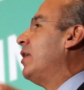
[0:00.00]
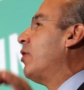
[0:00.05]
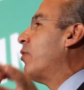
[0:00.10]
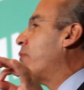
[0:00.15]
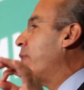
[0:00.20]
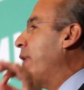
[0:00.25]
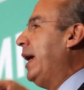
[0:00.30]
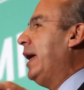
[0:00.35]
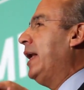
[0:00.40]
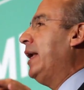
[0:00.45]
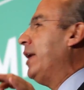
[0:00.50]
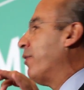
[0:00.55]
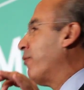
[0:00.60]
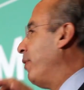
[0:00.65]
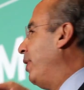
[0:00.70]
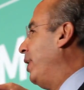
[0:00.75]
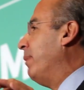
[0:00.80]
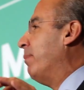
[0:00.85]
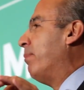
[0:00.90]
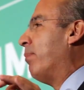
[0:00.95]
really,
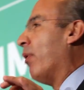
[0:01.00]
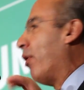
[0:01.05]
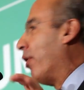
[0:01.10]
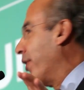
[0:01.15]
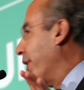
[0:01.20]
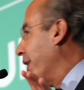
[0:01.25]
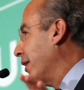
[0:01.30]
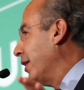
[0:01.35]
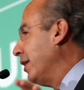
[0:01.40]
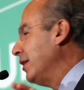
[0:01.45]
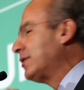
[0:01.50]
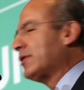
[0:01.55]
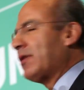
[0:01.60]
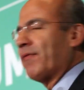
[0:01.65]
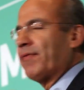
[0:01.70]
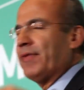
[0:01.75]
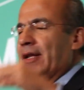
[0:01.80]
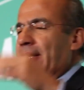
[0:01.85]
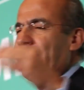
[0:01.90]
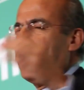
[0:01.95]
really boring. It's
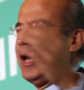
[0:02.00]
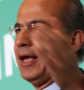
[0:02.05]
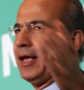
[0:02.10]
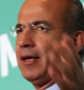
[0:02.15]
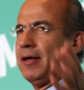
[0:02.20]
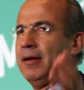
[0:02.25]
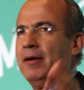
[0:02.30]
something like